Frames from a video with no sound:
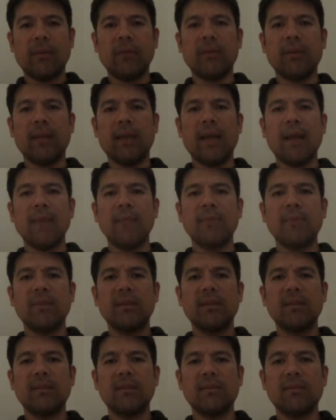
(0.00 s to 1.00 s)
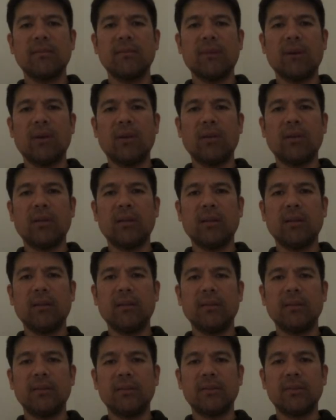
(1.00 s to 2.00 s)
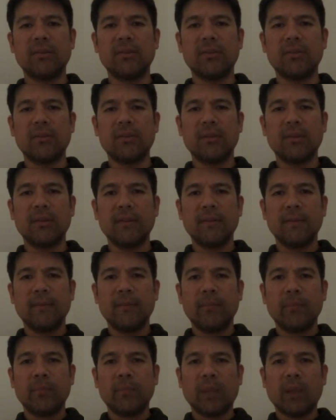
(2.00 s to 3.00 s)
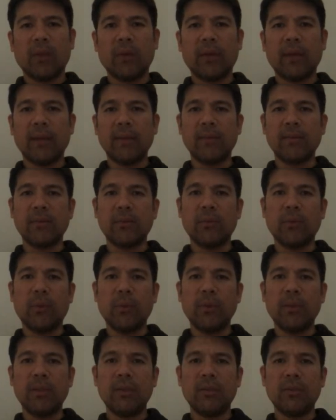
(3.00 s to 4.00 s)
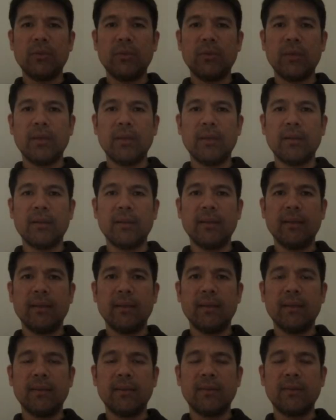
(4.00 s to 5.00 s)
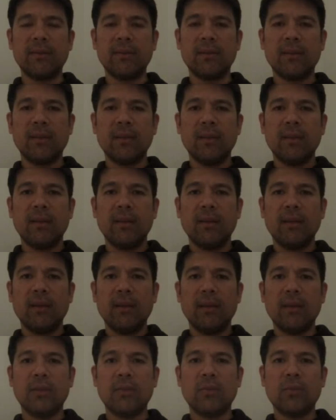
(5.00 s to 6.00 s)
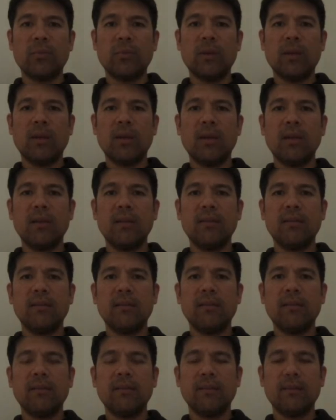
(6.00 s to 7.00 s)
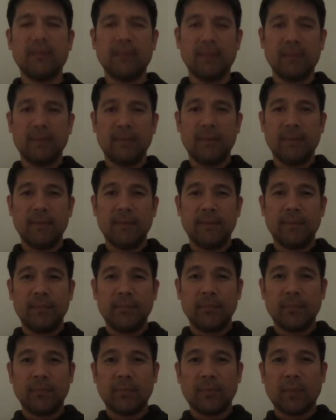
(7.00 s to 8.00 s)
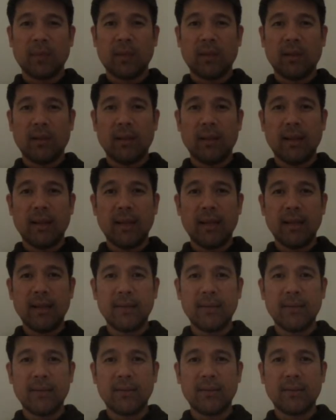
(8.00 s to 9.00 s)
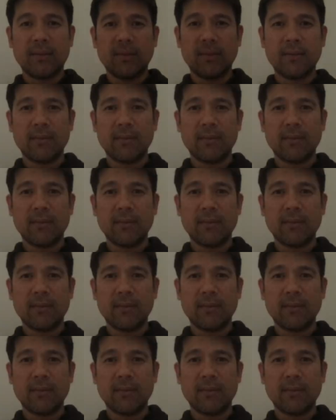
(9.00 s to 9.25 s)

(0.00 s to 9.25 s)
absence of all colors. Okay, so what we need to do here is H1 class,